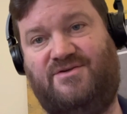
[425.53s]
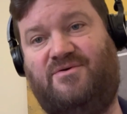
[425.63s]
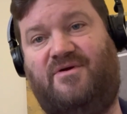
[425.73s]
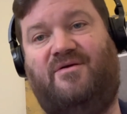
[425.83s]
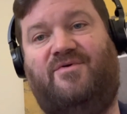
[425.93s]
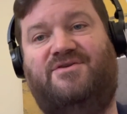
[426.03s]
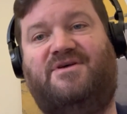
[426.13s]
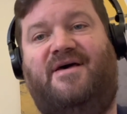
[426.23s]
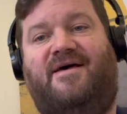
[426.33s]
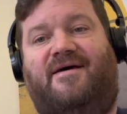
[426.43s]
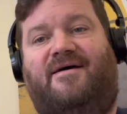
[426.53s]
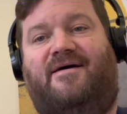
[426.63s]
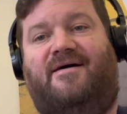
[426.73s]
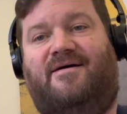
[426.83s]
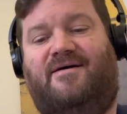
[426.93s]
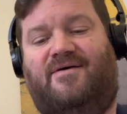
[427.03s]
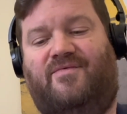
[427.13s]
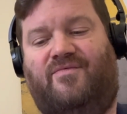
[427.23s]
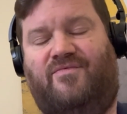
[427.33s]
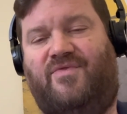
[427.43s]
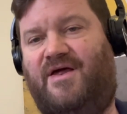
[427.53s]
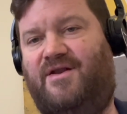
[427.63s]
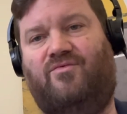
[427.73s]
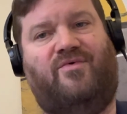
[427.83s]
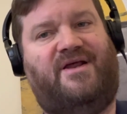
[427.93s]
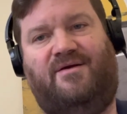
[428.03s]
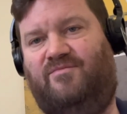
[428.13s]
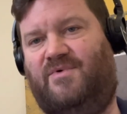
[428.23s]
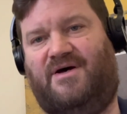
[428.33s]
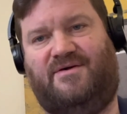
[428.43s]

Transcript: So in other words, they don't really